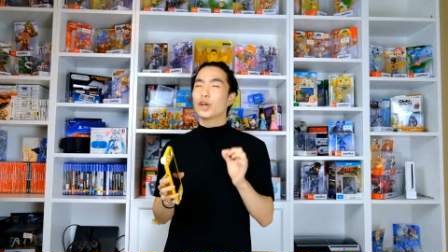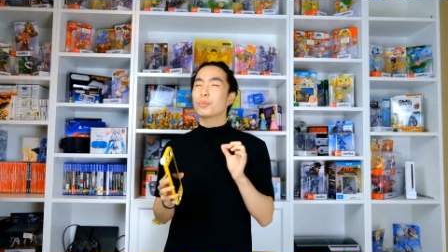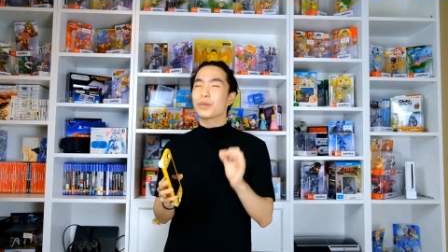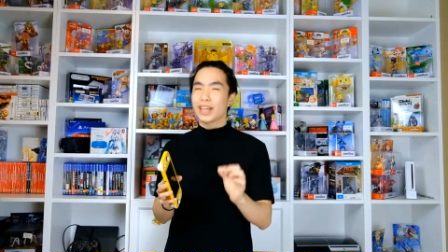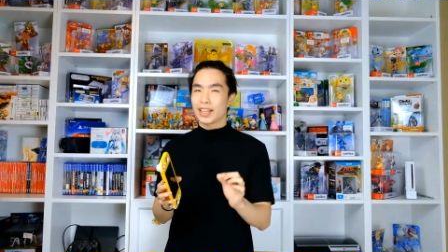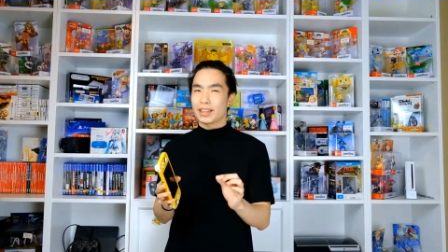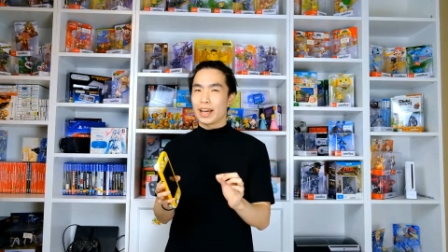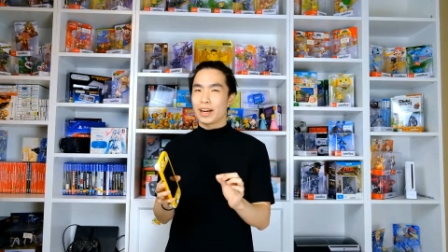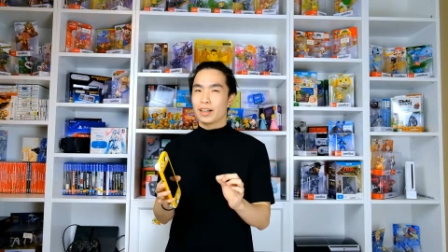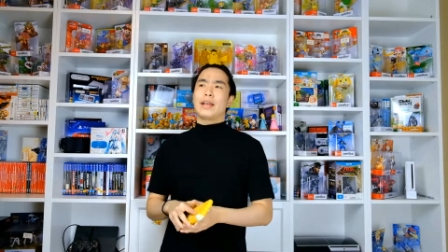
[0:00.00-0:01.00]
Let's hope we
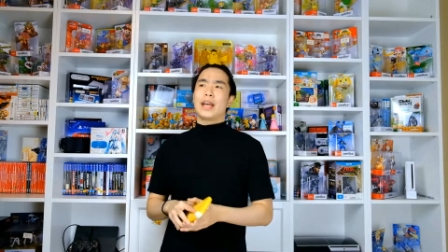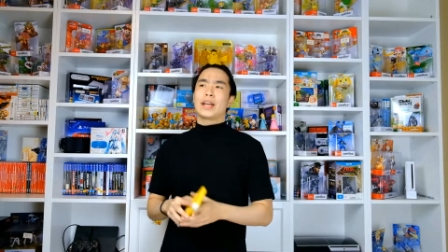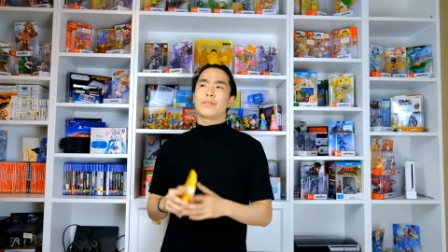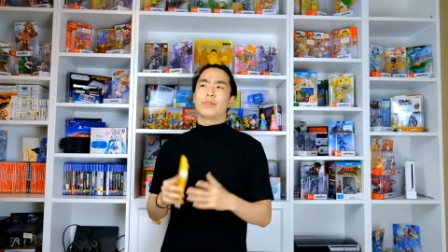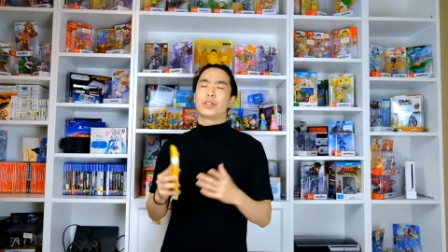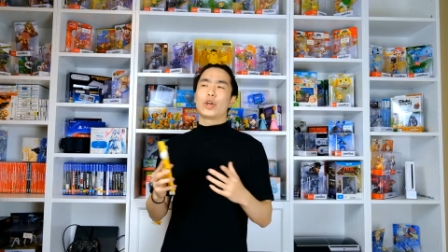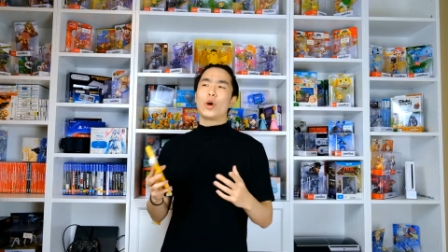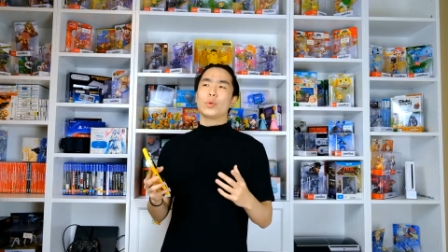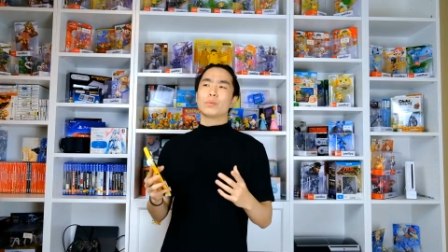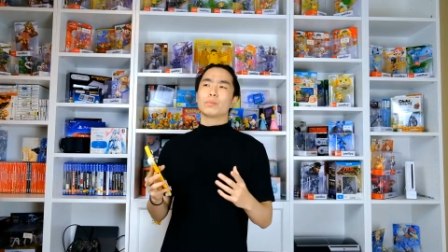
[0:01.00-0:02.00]
get there, and if
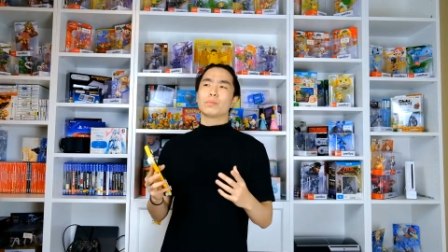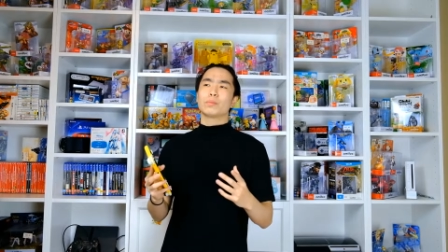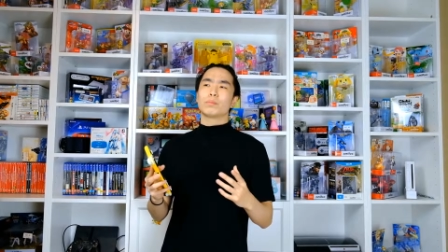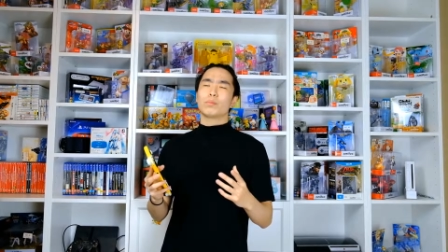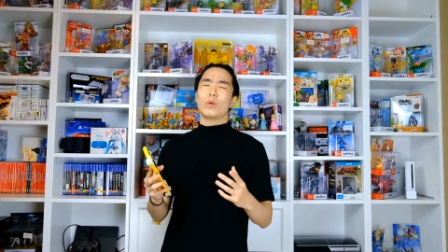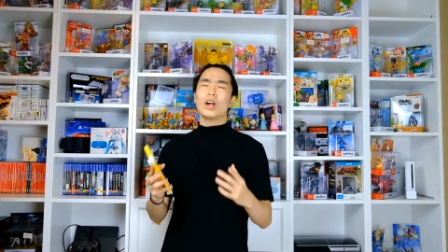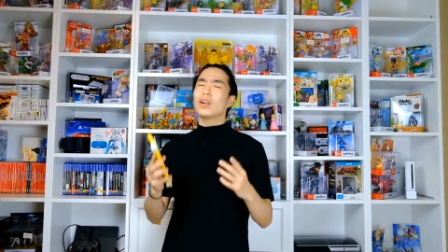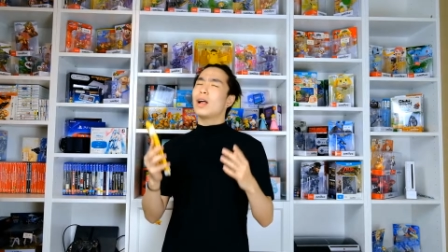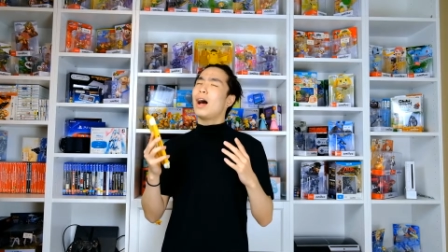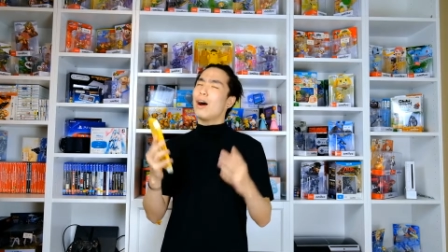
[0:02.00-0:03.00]
we don't,
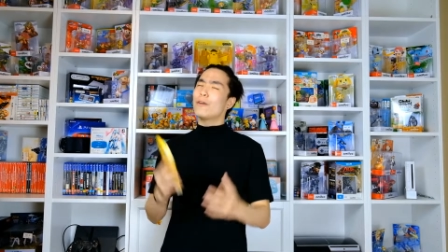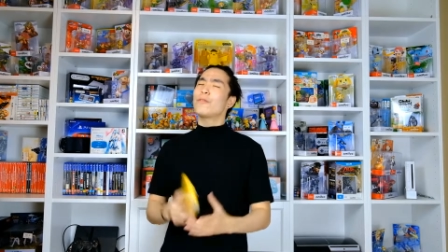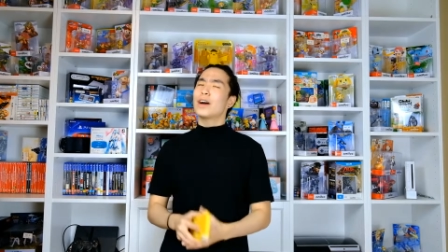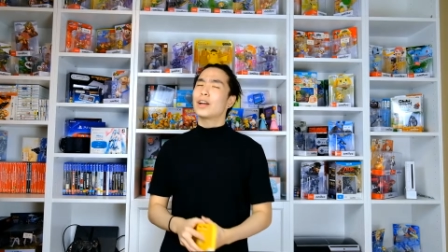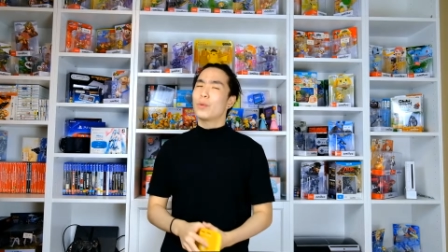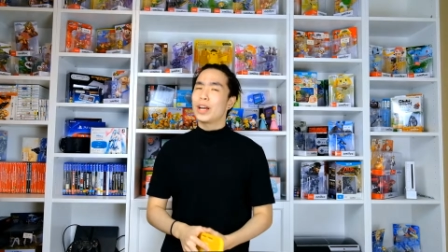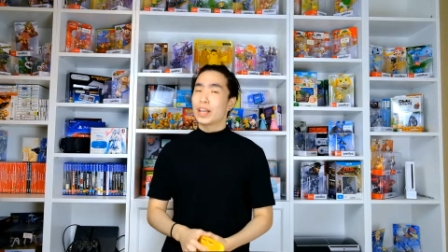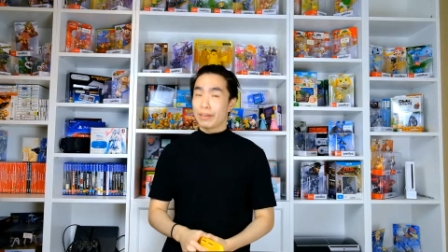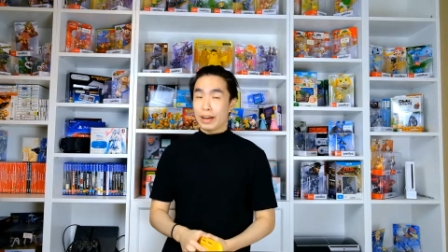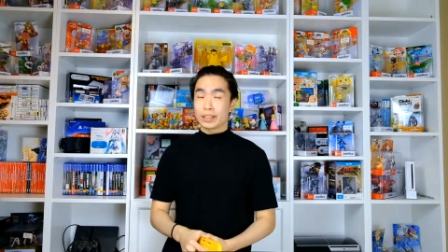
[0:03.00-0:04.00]
well, I'll find a
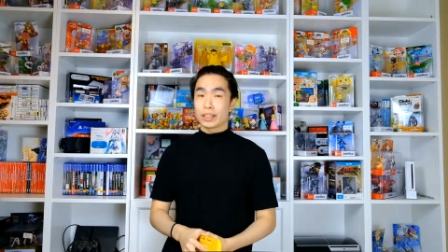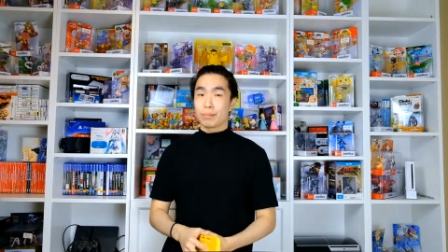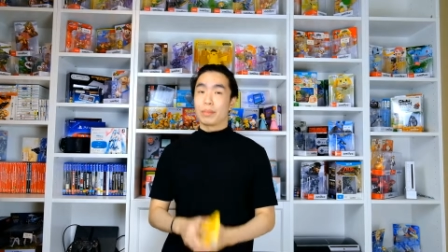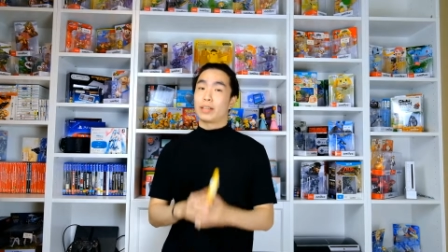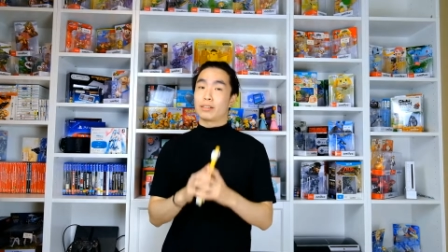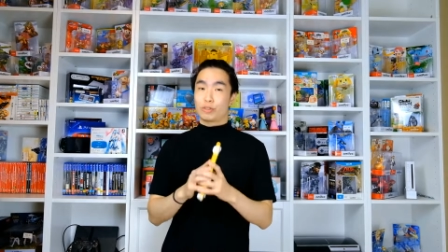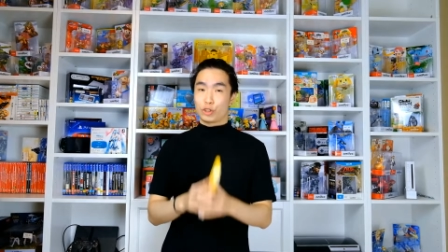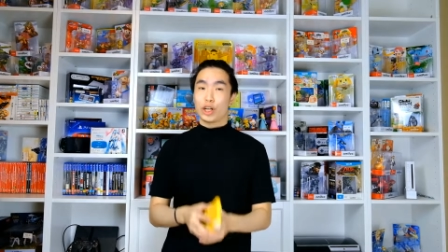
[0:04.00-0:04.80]
way to give out something.